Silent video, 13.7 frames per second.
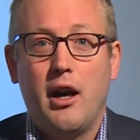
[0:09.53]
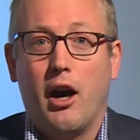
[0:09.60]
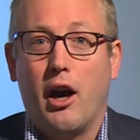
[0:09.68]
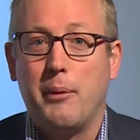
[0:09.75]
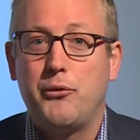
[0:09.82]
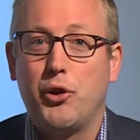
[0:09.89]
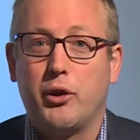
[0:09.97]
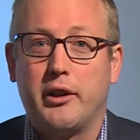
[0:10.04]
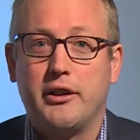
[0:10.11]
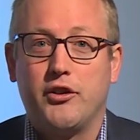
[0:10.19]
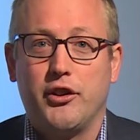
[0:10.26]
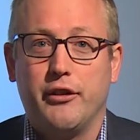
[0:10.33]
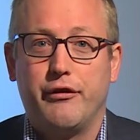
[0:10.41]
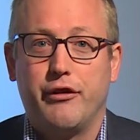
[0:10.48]
I'm talking
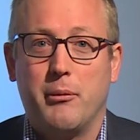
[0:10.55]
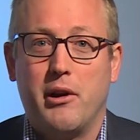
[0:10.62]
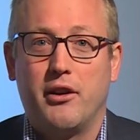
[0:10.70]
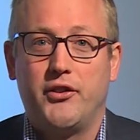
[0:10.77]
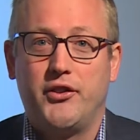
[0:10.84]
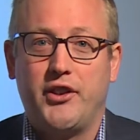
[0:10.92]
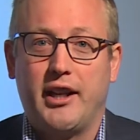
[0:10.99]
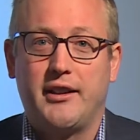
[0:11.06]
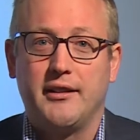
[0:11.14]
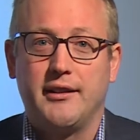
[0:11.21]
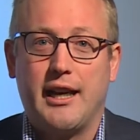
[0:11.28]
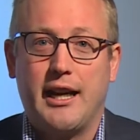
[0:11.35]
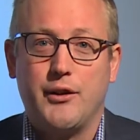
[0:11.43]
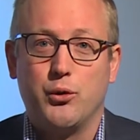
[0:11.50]
to you from our
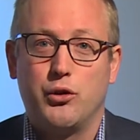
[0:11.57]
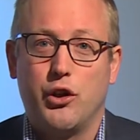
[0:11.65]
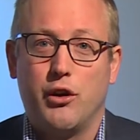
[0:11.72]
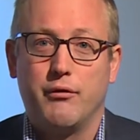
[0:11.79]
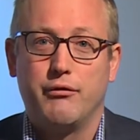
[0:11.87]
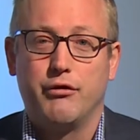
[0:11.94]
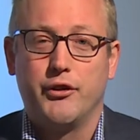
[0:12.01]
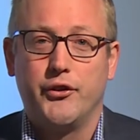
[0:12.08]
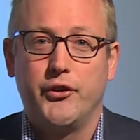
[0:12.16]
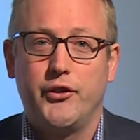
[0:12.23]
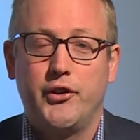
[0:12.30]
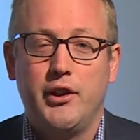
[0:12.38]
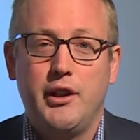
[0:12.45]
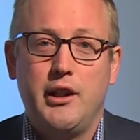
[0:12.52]
second annual
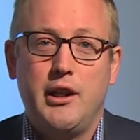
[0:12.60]
conference,